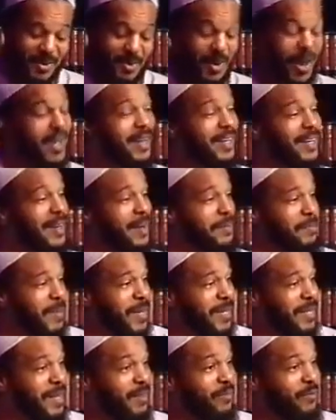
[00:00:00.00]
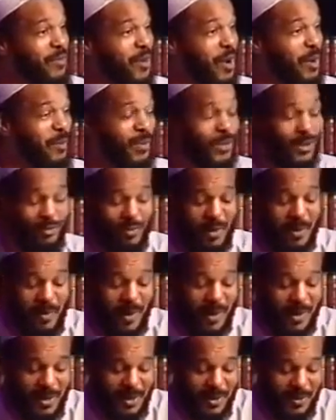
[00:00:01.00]
So I ended up being there for almost 3
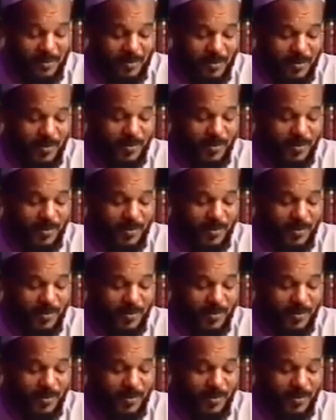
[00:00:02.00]
months.